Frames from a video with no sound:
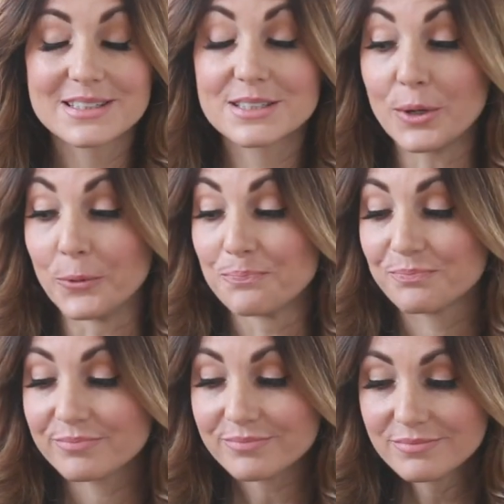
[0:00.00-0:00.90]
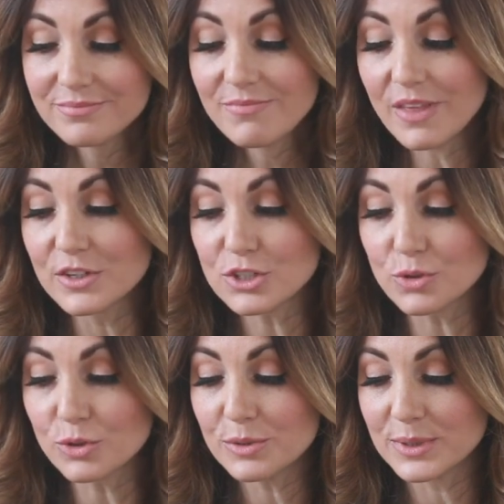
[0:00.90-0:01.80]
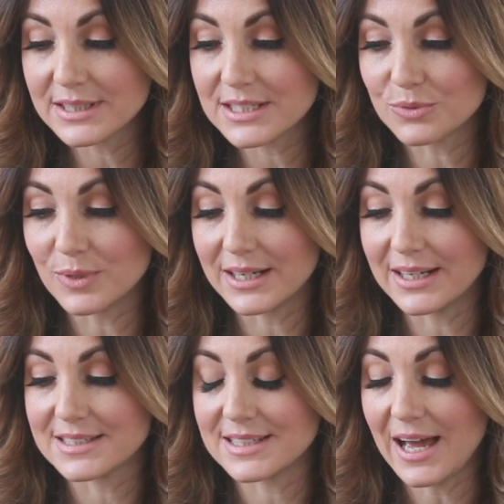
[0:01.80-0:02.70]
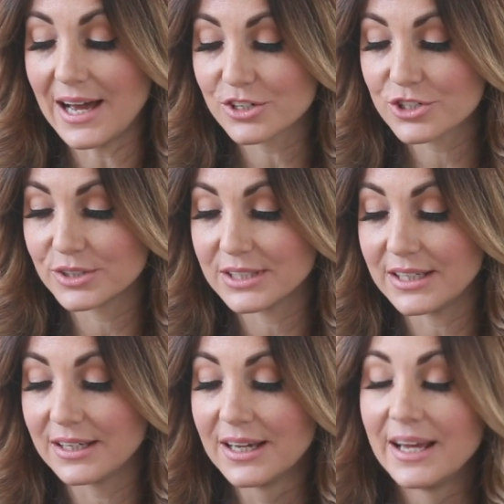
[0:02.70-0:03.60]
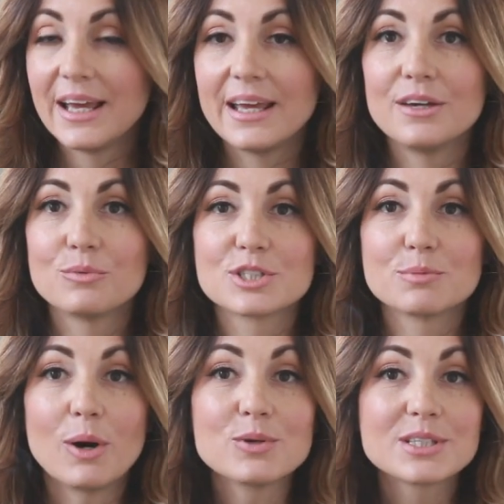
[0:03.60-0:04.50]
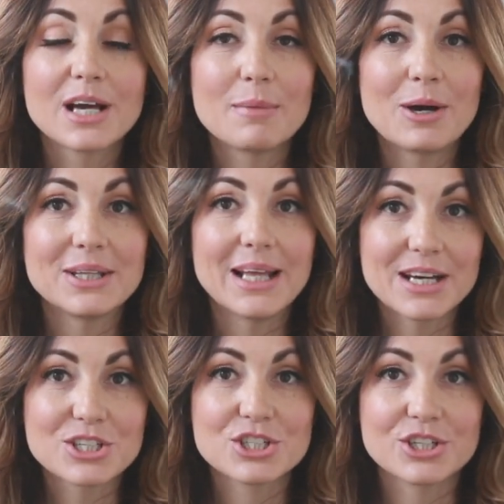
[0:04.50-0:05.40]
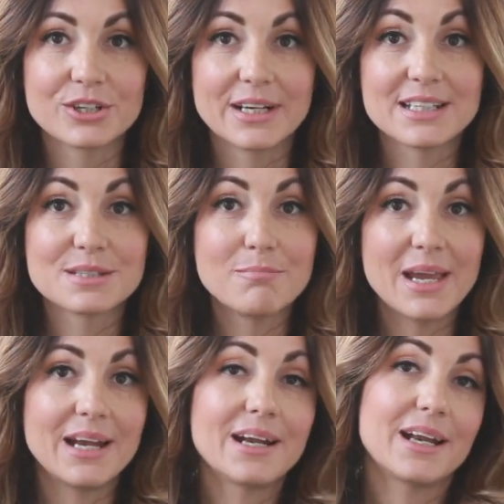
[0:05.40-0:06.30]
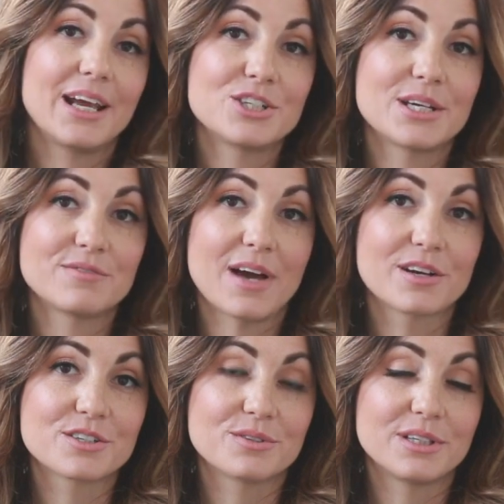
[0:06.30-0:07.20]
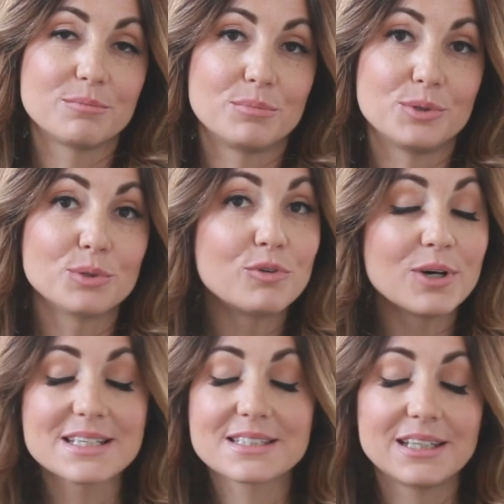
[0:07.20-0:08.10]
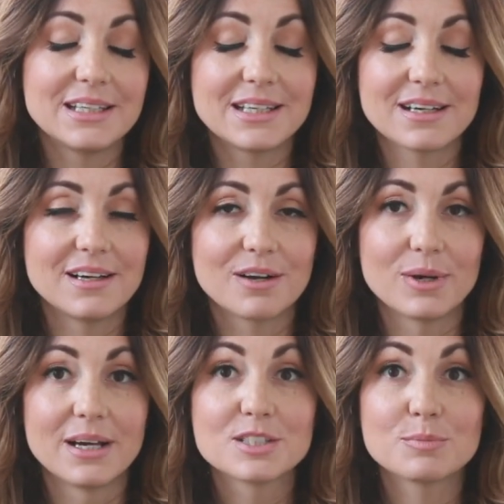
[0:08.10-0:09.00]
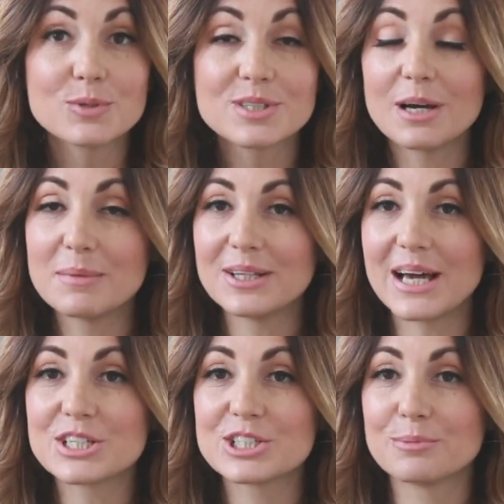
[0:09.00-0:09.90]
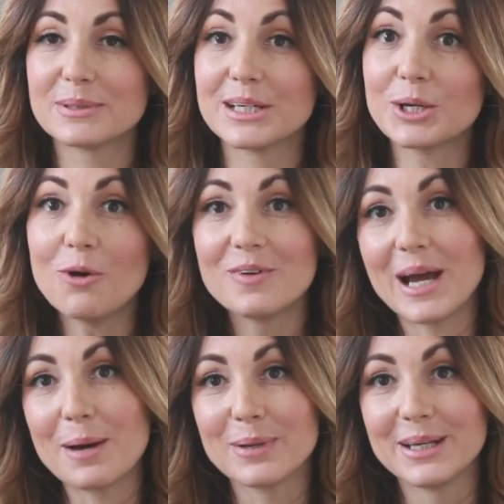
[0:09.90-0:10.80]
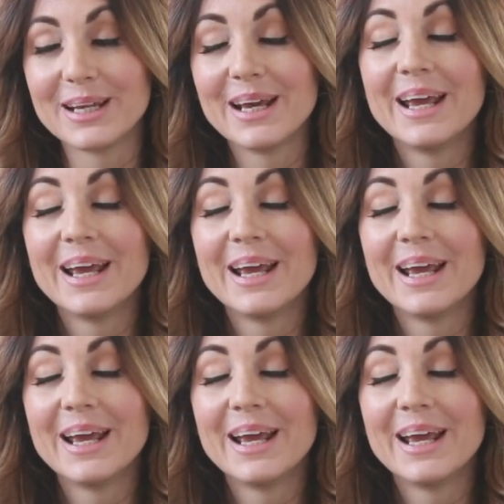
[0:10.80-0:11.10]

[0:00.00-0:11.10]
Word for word: So the story with this one is actually, it was supposed to come out last year. It's made at AJ's factory in beautiful Esteli, Nicaragua. It's supposed to come out last year, but then COVID happened.